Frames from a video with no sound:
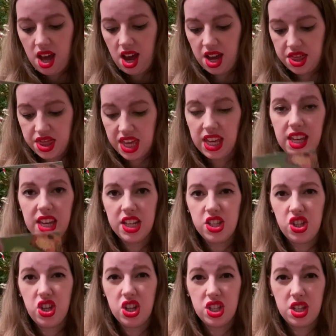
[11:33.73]
I think it's
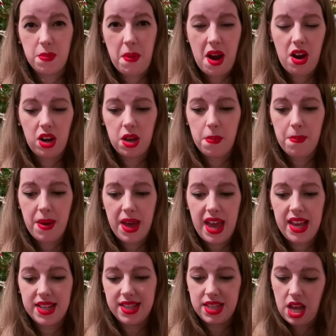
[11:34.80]
just American
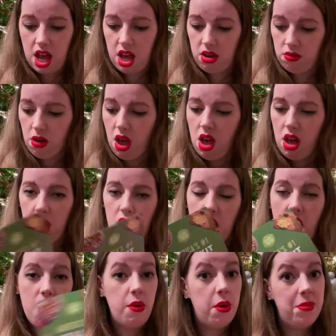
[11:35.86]
based, so
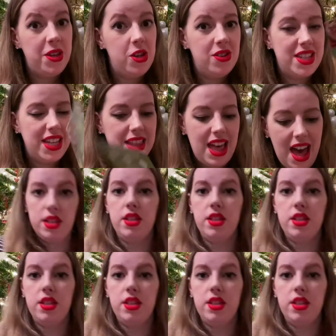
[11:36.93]
I won't be using that.